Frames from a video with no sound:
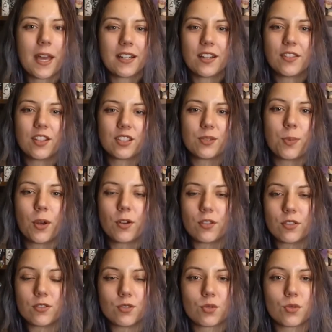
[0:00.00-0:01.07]
Ben in this book
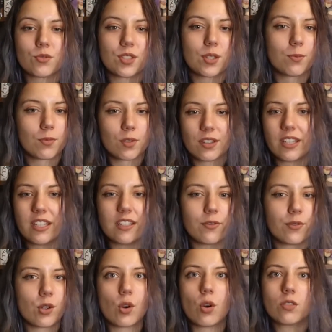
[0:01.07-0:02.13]
goes through some really
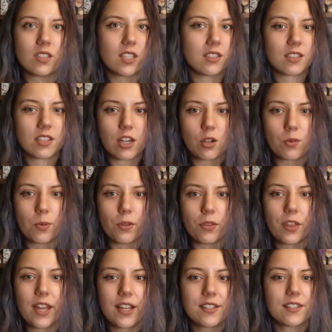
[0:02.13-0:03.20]
difficult and terrible
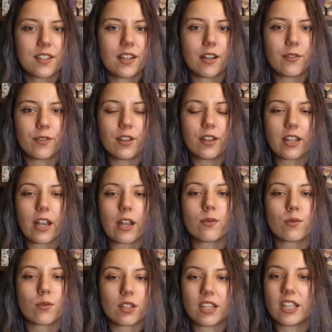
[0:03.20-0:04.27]
things and I feel like I
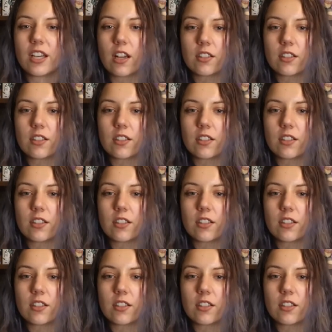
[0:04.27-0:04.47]
really